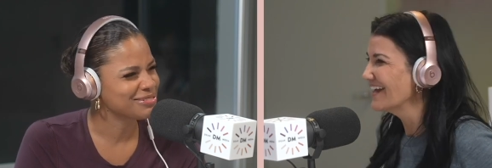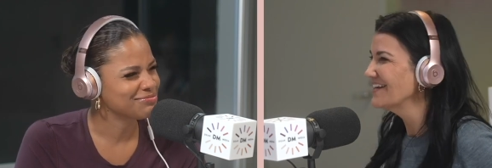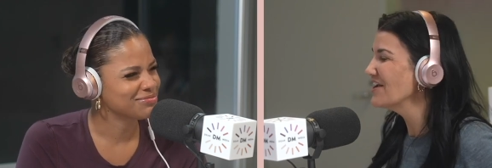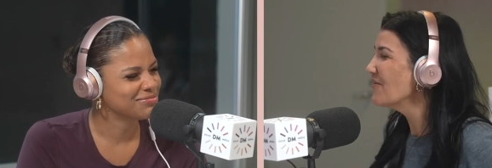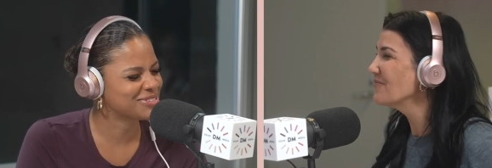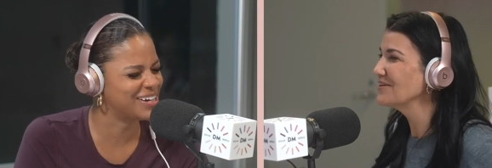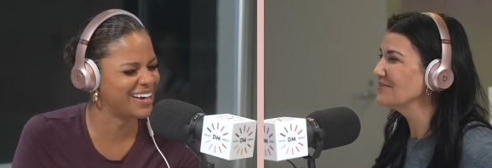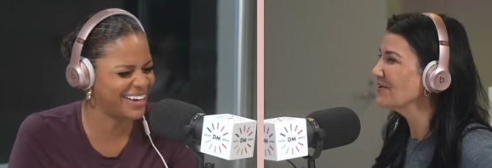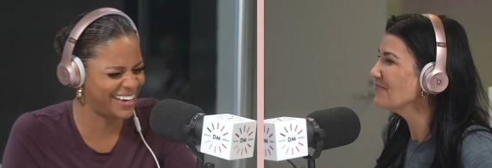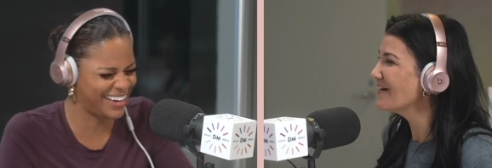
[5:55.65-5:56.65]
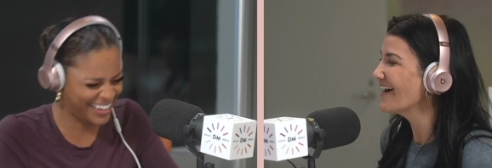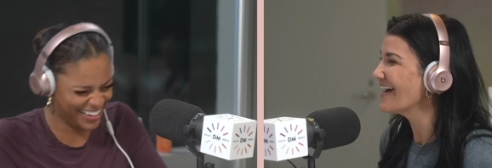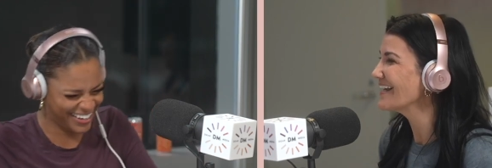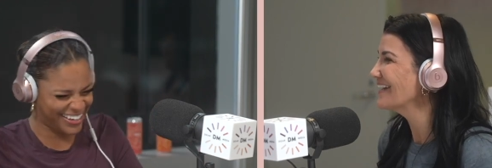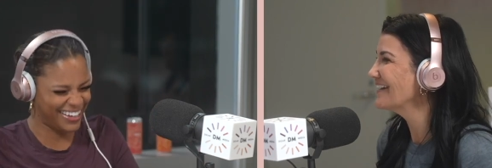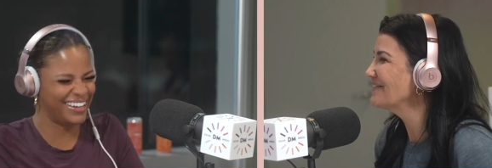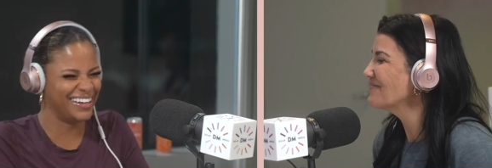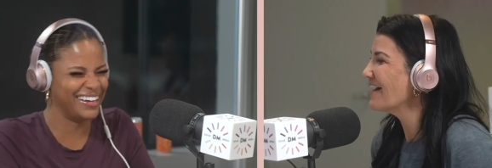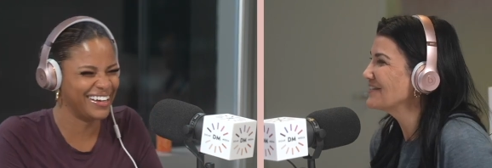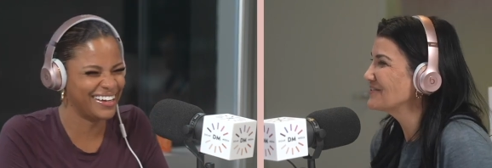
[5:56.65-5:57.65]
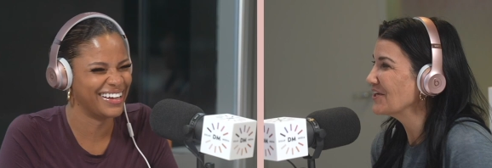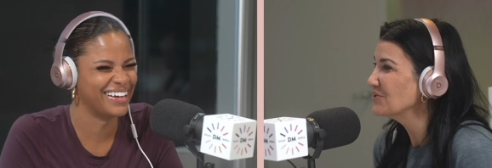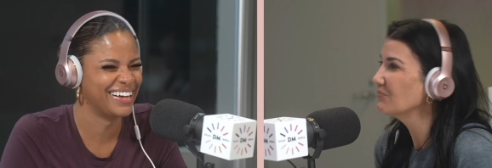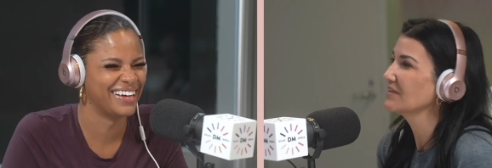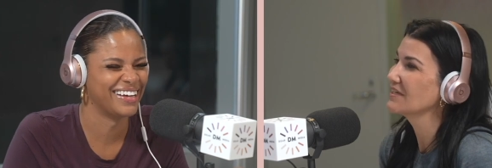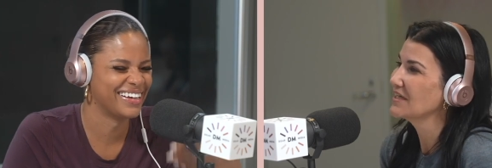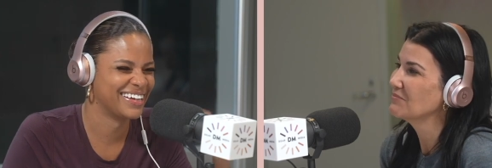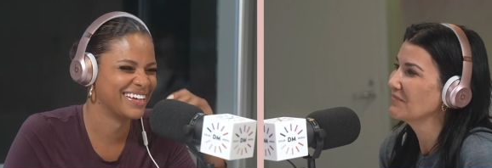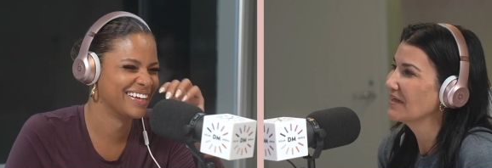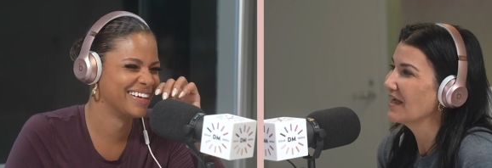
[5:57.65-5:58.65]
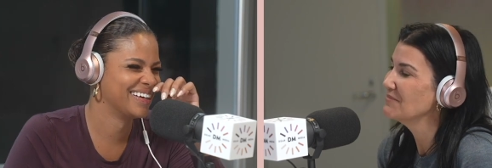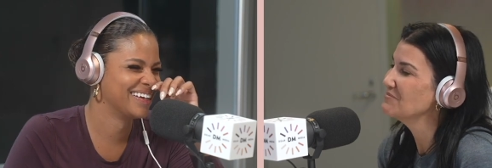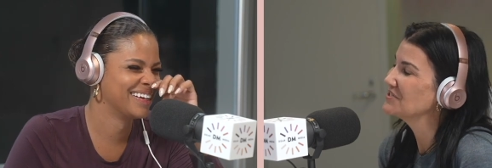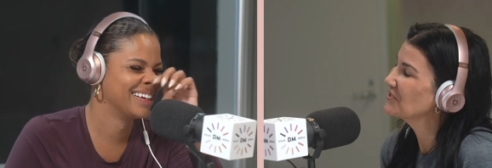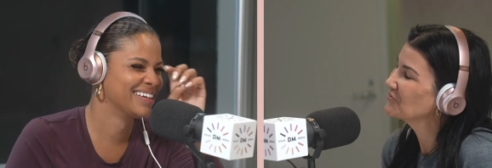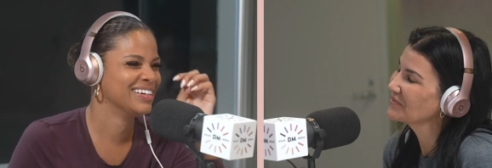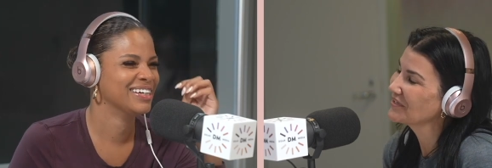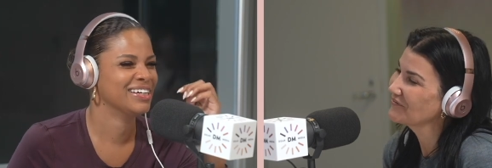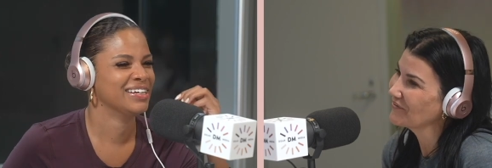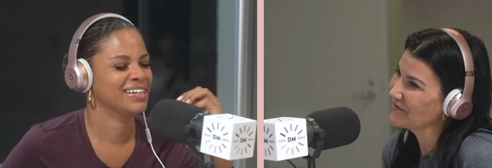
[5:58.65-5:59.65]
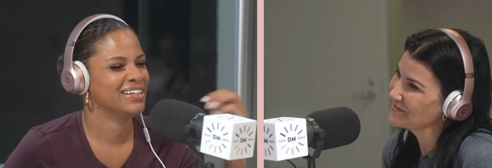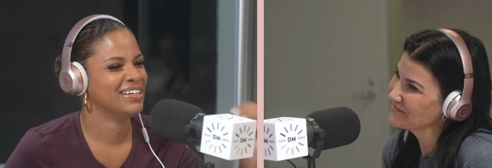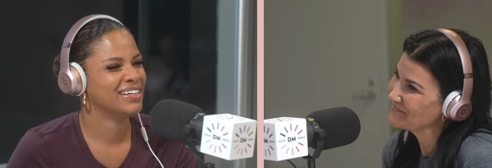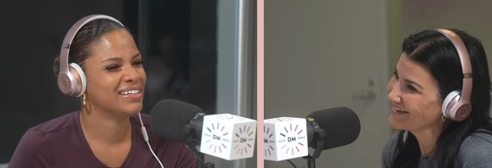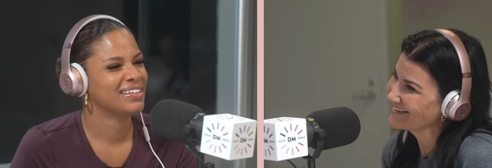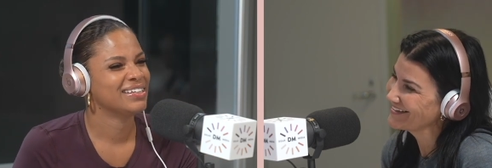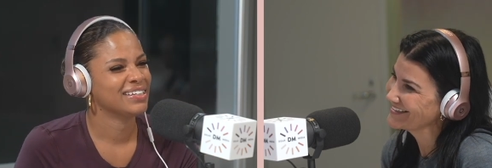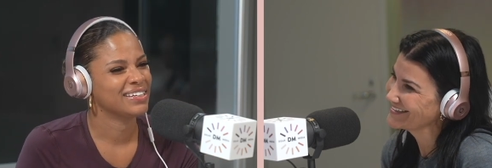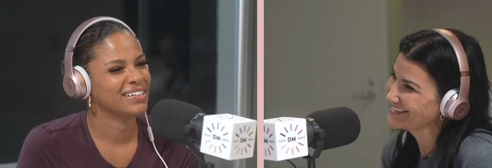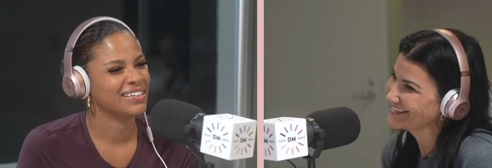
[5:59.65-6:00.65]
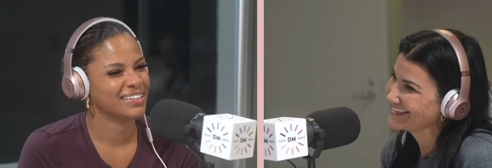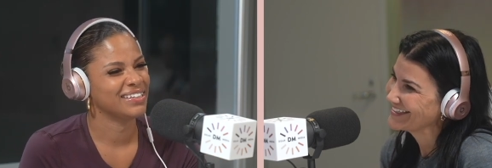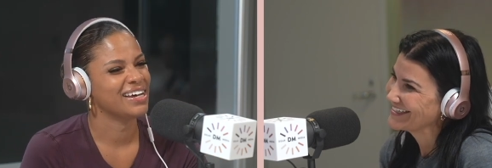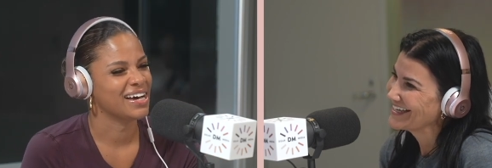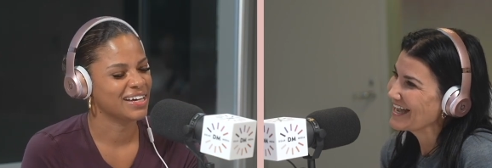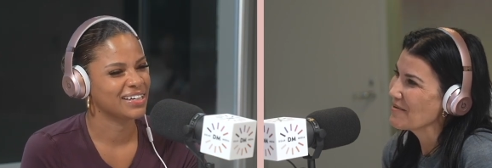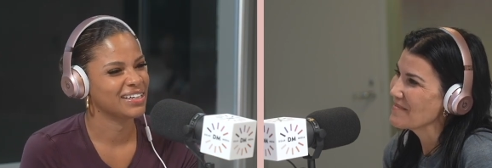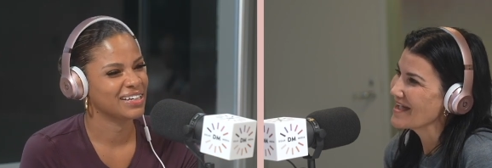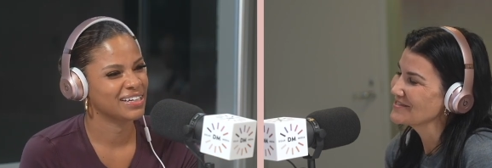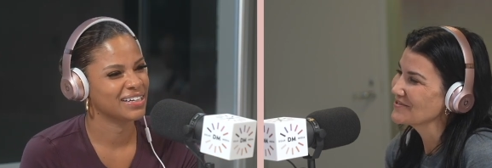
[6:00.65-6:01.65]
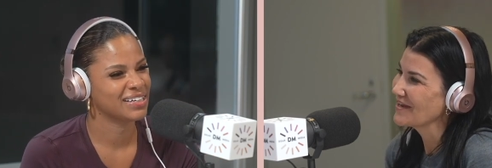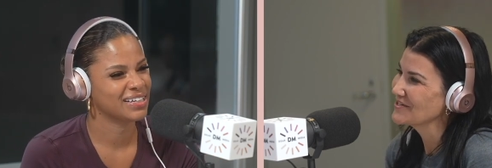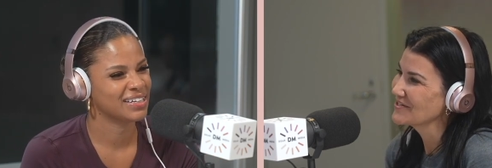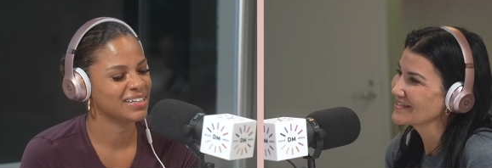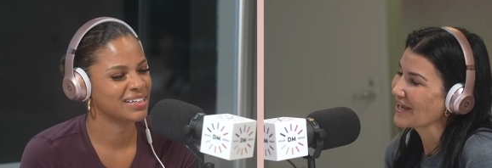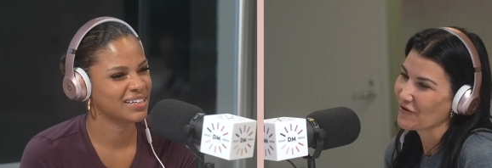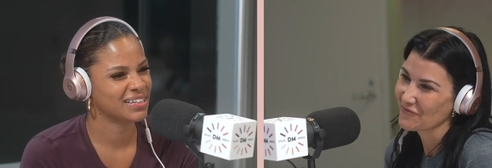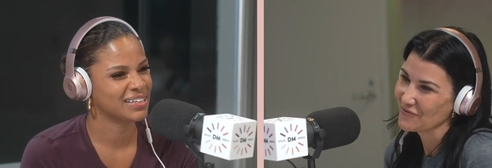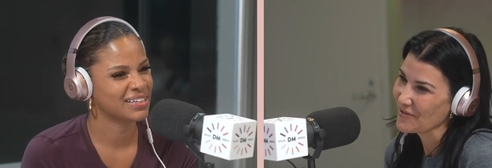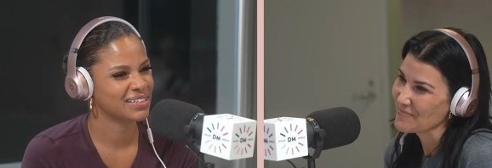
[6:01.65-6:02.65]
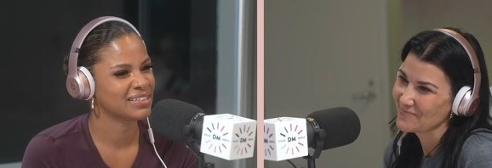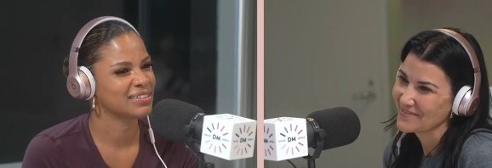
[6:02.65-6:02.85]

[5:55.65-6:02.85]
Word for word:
Speaker 1: No, you know, I genuinely am. I'm genuinely fond of my clients. Yeah. And so I just care for them.